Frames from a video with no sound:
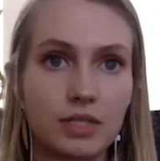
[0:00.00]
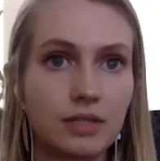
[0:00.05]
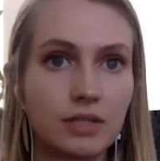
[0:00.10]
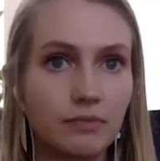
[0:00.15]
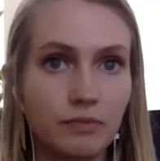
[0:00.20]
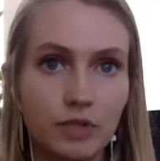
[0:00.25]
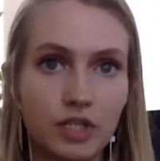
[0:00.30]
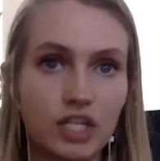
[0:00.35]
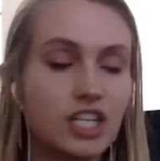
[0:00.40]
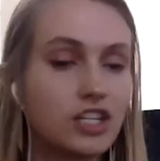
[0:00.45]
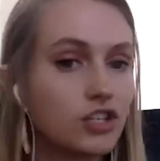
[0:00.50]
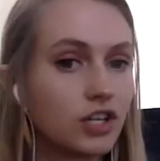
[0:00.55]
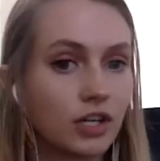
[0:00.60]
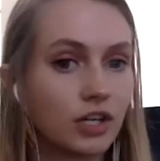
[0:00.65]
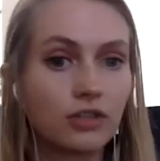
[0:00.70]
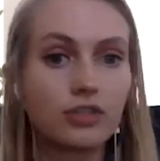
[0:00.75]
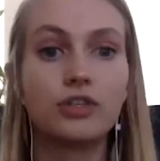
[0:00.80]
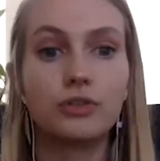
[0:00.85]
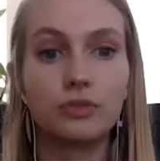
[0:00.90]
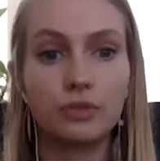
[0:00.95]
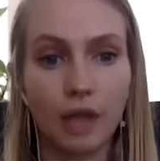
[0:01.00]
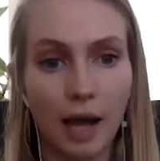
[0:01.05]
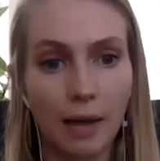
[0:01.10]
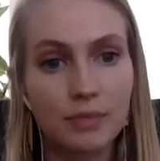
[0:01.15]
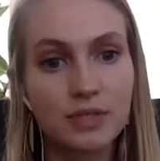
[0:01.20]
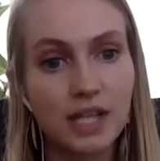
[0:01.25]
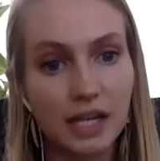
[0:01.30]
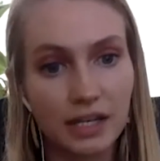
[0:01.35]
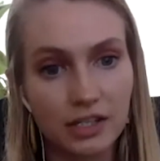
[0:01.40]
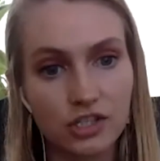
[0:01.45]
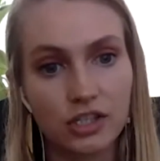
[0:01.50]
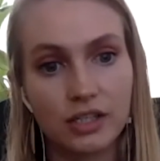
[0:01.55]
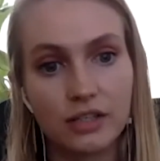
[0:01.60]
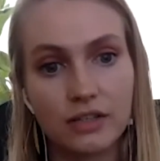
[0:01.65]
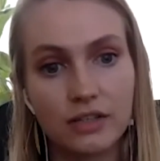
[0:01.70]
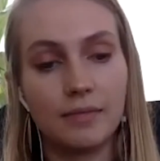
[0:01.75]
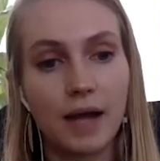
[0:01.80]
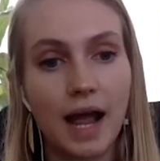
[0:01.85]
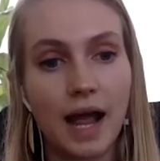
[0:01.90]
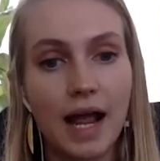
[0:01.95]
teaching 2 lab
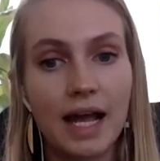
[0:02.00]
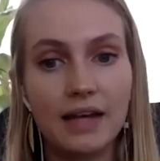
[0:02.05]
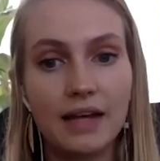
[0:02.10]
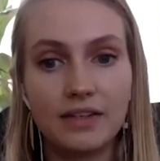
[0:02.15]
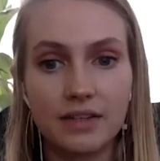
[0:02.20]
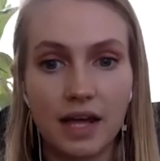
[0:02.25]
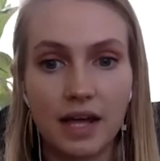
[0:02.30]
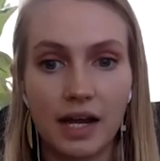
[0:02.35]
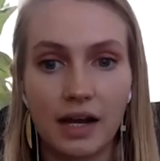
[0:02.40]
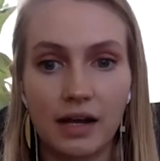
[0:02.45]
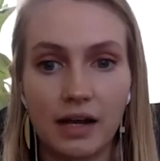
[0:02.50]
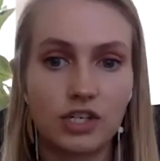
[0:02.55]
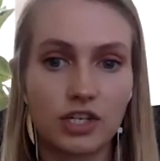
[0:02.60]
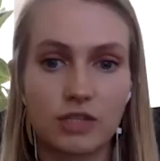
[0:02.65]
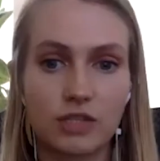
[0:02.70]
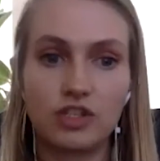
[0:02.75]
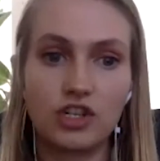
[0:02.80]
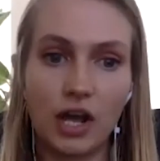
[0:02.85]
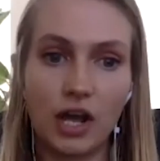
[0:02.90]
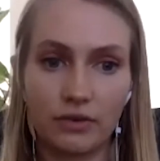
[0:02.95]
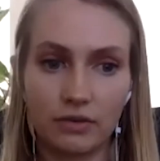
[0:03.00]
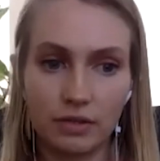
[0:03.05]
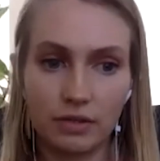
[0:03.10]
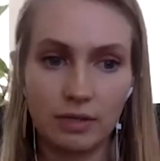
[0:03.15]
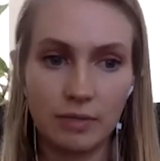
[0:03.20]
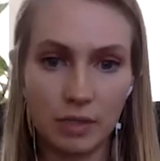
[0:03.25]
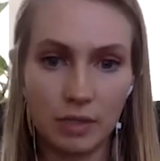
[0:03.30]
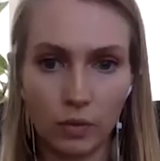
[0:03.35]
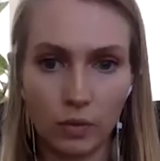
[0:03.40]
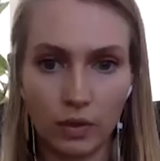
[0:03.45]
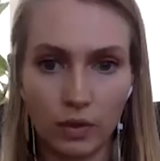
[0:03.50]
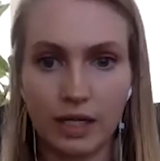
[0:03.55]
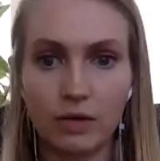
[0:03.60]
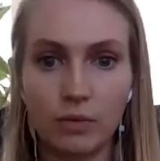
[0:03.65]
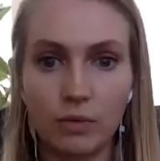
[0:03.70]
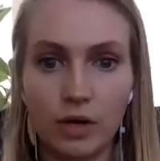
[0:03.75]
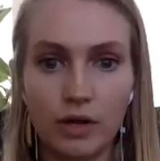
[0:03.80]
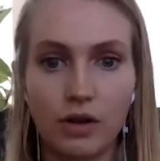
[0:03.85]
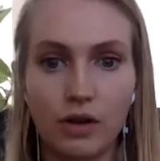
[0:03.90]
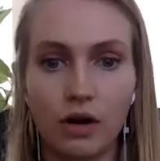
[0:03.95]
sections. And then I'll just generally be working
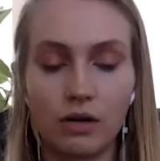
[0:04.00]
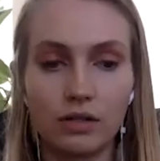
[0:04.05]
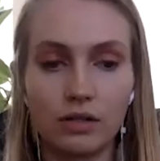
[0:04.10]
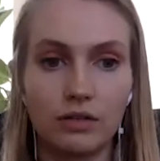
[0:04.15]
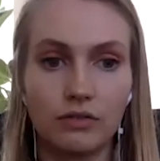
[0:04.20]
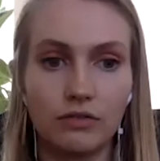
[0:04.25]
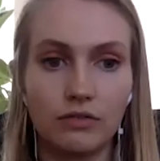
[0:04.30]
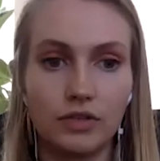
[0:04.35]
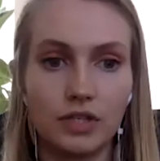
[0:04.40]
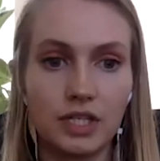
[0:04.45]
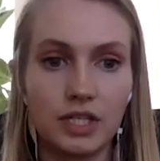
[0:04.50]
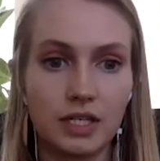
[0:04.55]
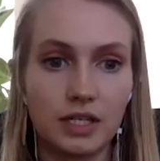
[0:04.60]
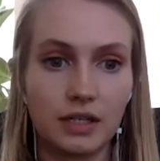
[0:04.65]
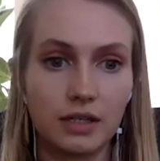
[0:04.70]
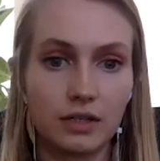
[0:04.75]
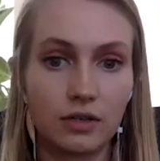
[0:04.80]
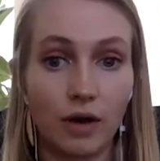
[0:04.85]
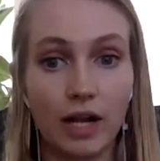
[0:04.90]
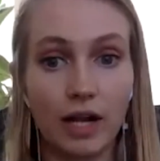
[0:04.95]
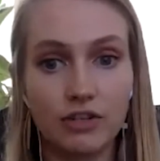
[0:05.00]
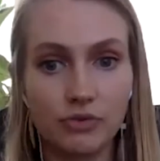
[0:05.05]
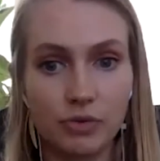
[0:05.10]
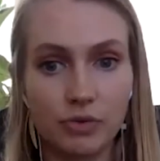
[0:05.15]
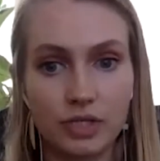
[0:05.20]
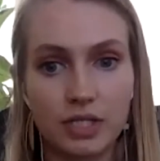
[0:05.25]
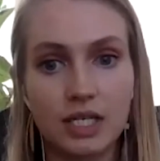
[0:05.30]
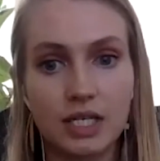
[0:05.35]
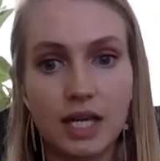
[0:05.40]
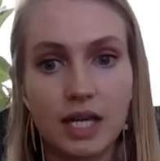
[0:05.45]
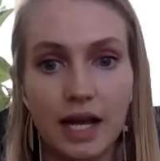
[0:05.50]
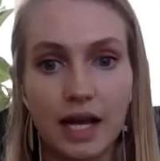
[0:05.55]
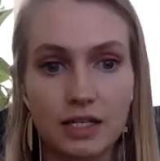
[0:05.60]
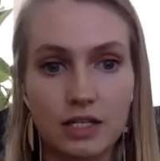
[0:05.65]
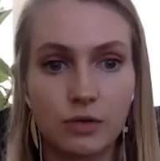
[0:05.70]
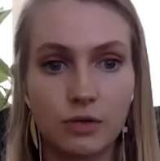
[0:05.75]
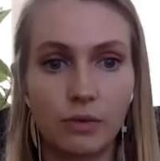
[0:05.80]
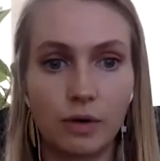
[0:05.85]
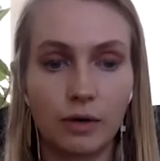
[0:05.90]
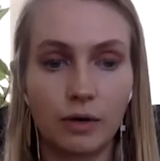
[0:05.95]
with all of the graduate
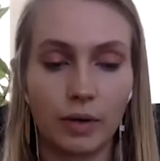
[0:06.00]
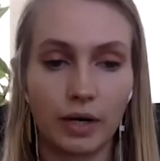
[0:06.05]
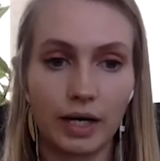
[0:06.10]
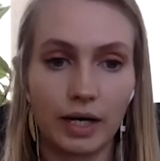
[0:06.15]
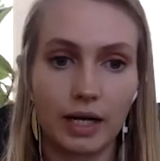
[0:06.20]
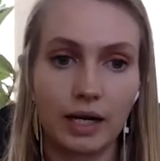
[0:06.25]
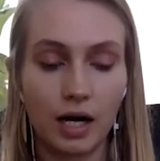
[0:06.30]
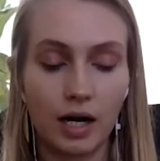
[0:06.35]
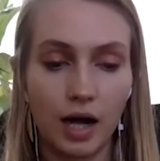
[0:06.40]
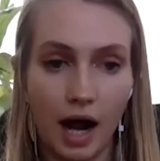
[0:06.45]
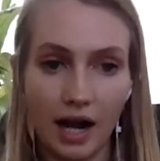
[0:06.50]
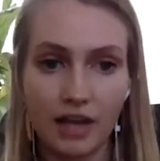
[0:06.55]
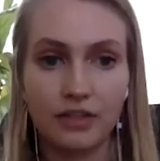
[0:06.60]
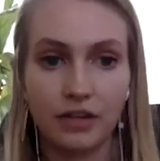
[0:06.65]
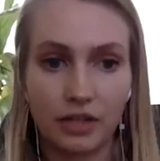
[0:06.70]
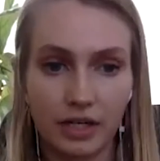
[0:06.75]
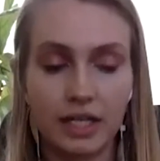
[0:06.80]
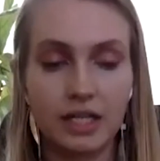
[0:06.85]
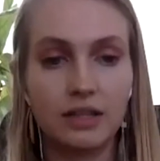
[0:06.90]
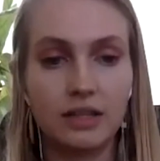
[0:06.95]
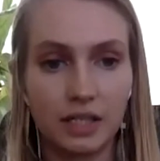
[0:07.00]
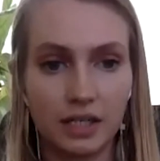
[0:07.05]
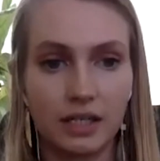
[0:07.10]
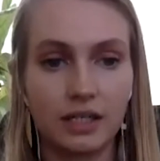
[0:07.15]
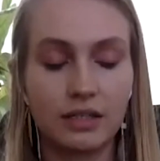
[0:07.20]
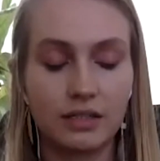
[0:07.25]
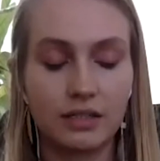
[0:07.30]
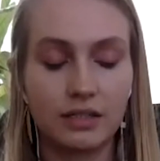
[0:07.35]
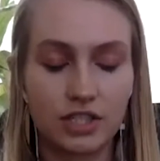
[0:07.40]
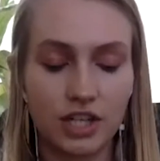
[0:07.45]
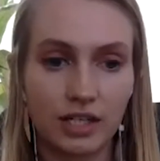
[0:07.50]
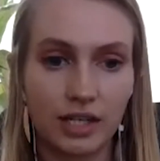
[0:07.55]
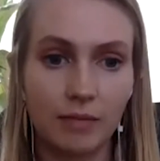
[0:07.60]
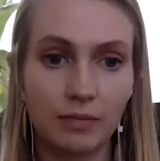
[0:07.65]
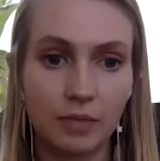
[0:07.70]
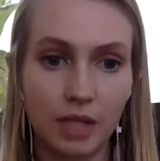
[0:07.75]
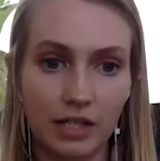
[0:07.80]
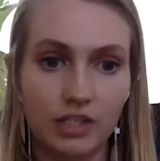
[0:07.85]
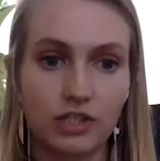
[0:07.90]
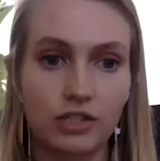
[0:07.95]
TAs who are working either in the Gen Chem
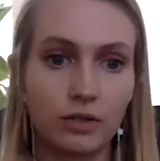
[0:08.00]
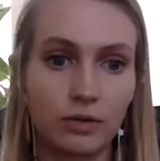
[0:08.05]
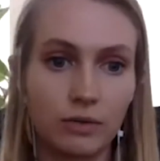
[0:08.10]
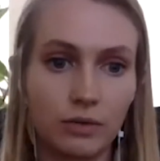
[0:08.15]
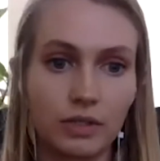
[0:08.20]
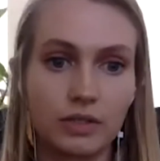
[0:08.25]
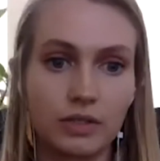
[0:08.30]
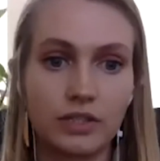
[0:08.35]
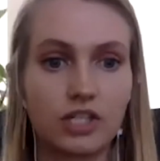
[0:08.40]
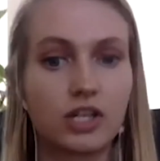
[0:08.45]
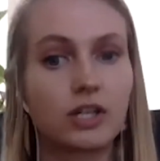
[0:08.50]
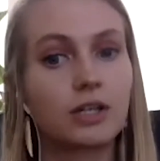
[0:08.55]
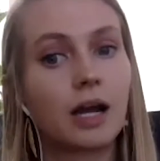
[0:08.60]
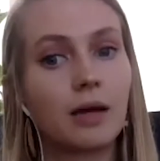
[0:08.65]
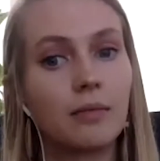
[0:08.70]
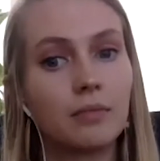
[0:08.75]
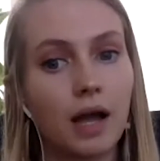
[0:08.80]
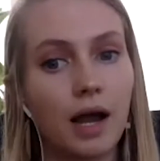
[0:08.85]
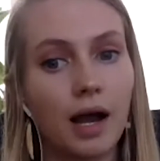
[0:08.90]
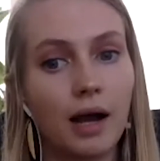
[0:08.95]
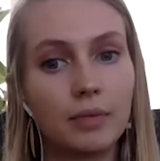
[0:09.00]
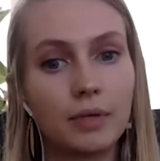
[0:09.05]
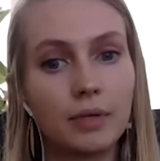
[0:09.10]
lecture or the Gen Chem lab.